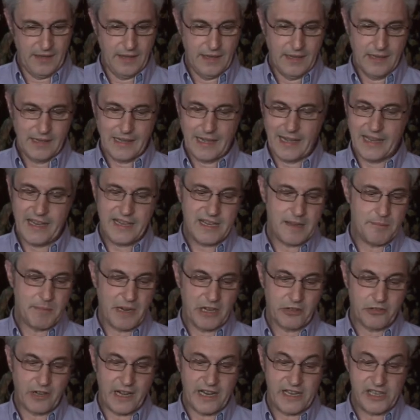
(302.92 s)
cleared
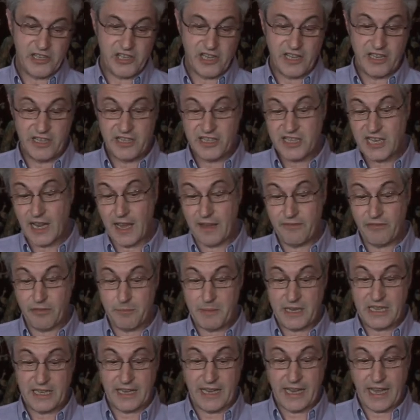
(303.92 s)
immigration in time for
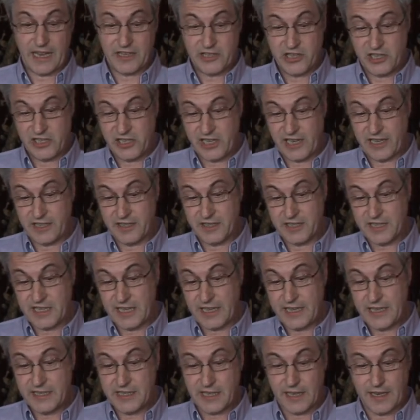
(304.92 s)
me to catch a
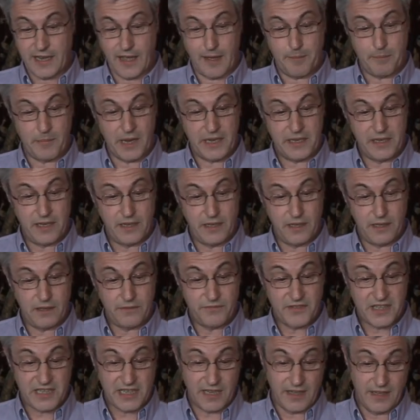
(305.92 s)
G&T to calm my
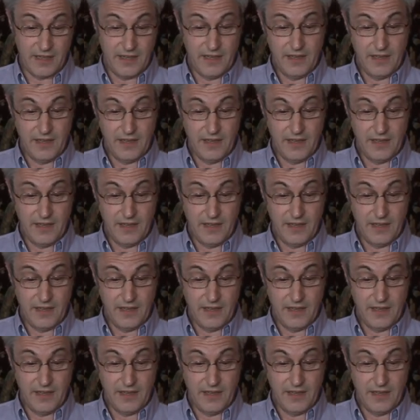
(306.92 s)
nerves,